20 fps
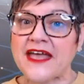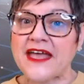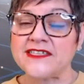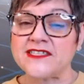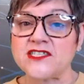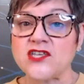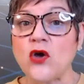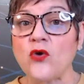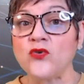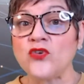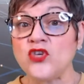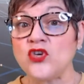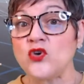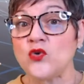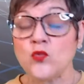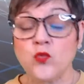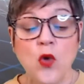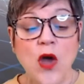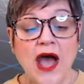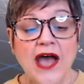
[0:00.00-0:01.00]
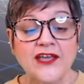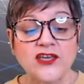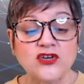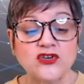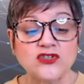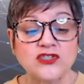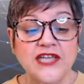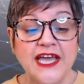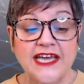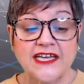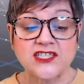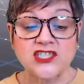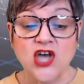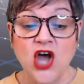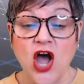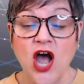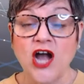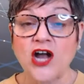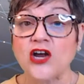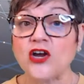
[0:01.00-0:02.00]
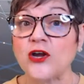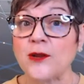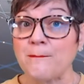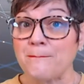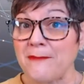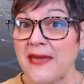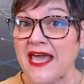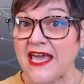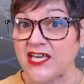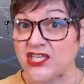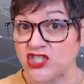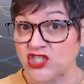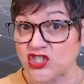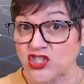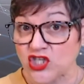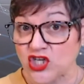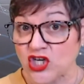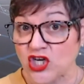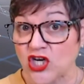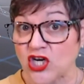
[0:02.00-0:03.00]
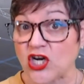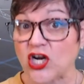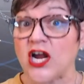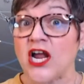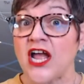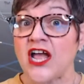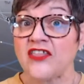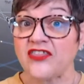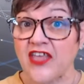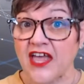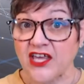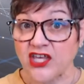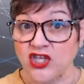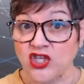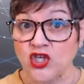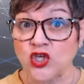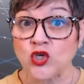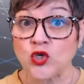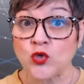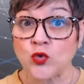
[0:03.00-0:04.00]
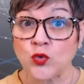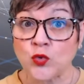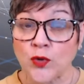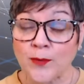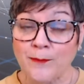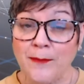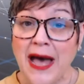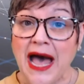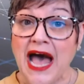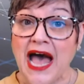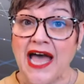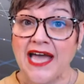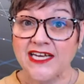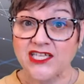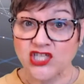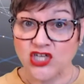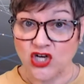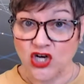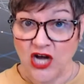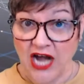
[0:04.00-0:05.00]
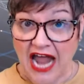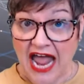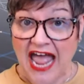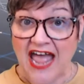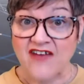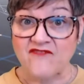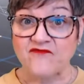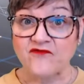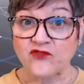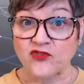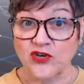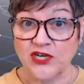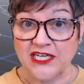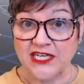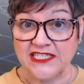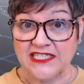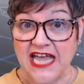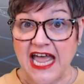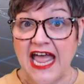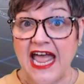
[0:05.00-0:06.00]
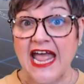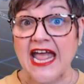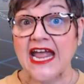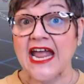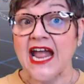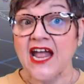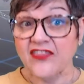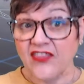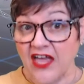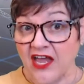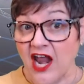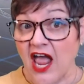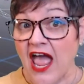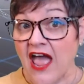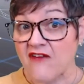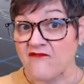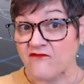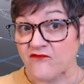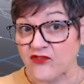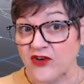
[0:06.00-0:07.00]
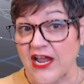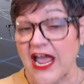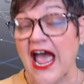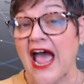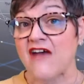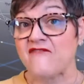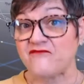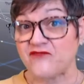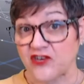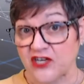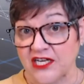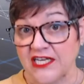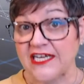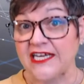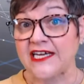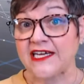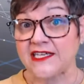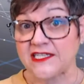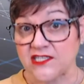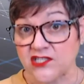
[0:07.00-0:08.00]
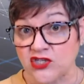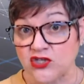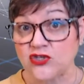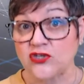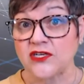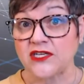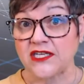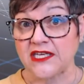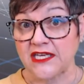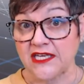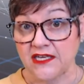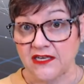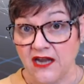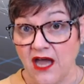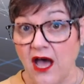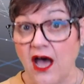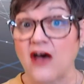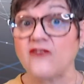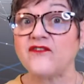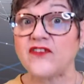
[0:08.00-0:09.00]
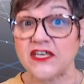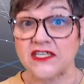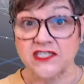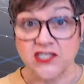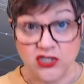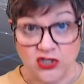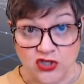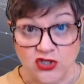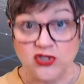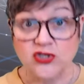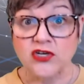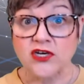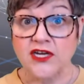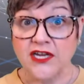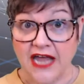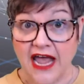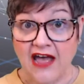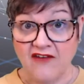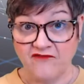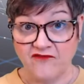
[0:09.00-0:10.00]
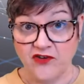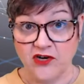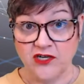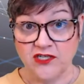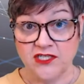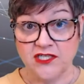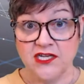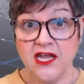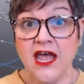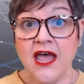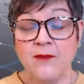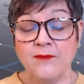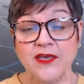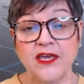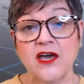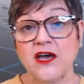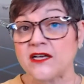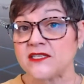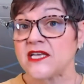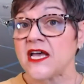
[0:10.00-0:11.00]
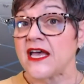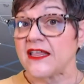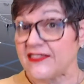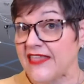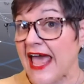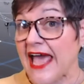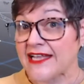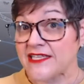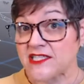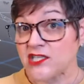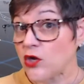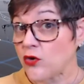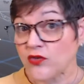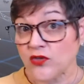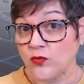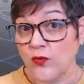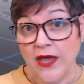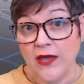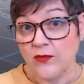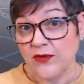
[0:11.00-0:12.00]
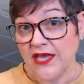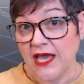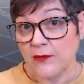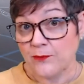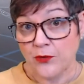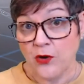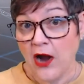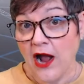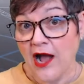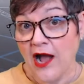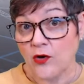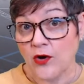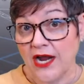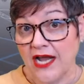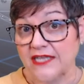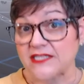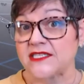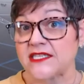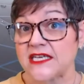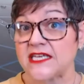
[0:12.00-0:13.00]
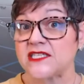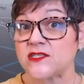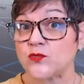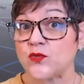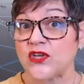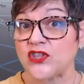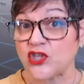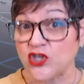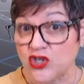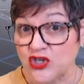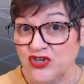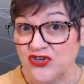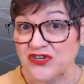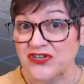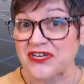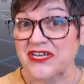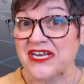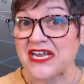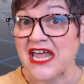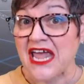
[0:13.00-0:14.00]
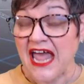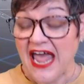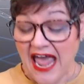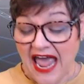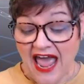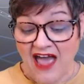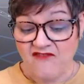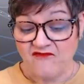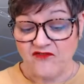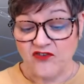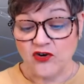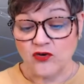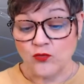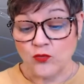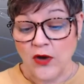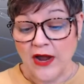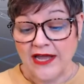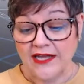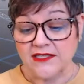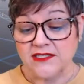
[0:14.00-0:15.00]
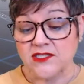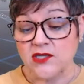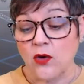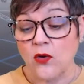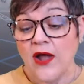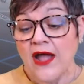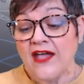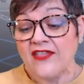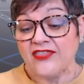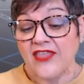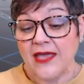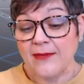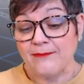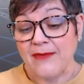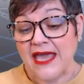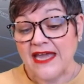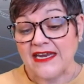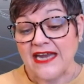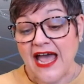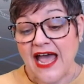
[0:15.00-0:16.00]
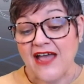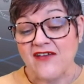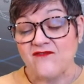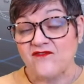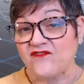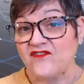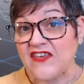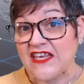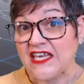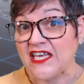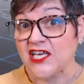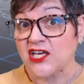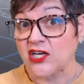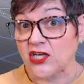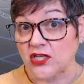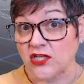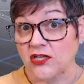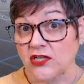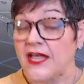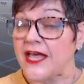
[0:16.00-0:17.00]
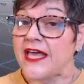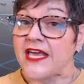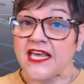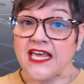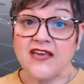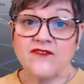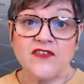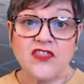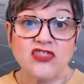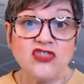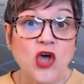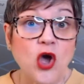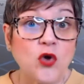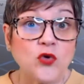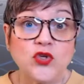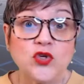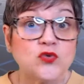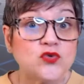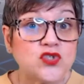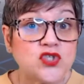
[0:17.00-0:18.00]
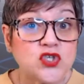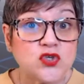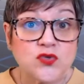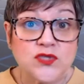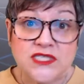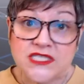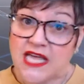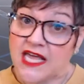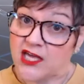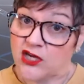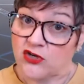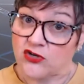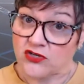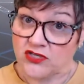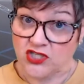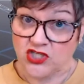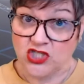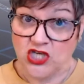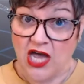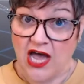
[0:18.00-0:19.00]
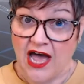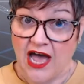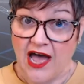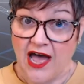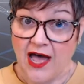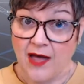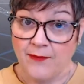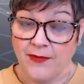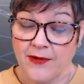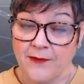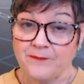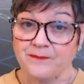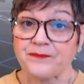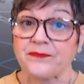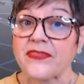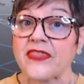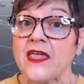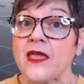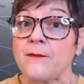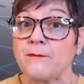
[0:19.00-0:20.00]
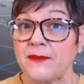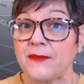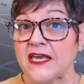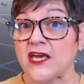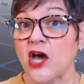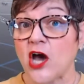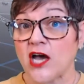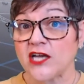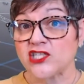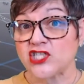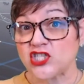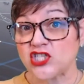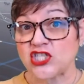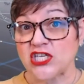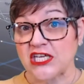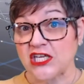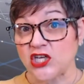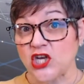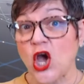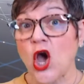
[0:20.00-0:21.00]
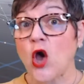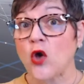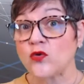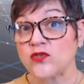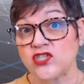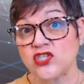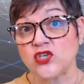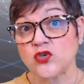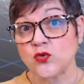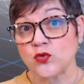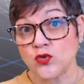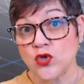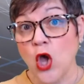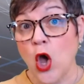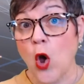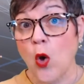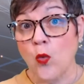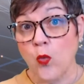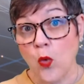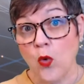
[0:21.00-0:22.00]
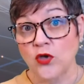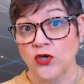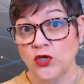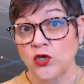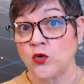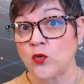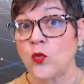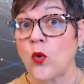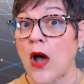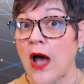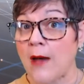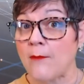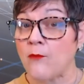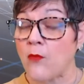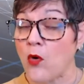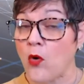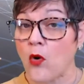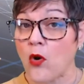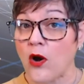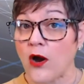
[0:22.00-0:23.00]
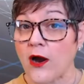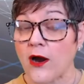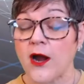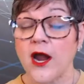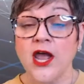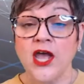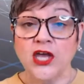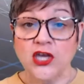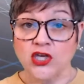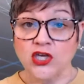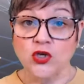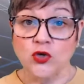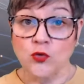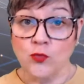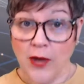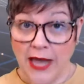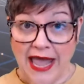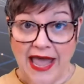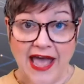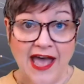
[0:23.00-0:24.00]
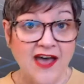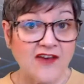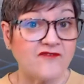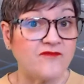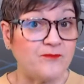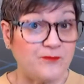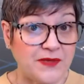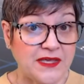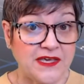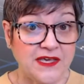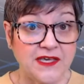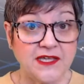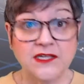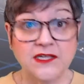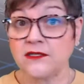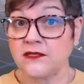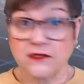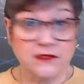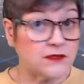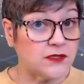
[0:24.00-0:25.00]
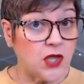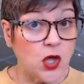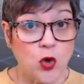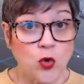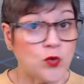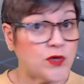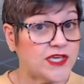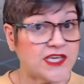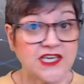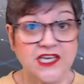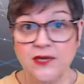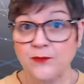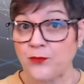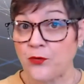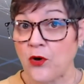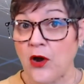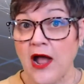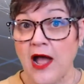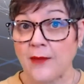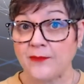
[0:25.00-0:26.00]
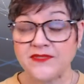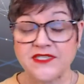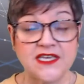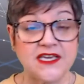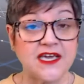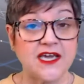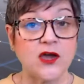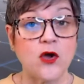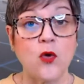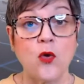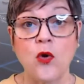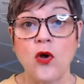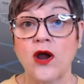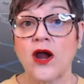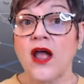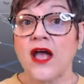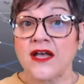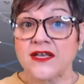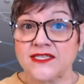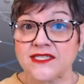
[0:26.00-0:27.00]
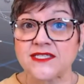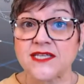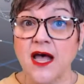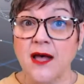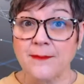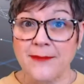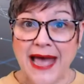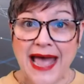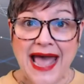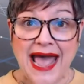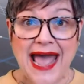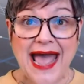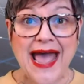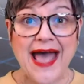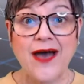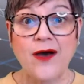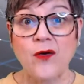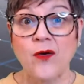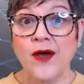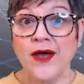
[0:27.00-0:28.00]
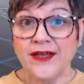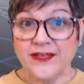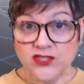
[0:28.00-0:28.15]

And so you want your late talker to make sure that you remind her every day that every effort is good enough. It's a good effort, because that's the only way we get progress, is with good effort, right? So they may not feel, even though you do say good job, because she knows you know you want more. You have been low-key prompting or somehow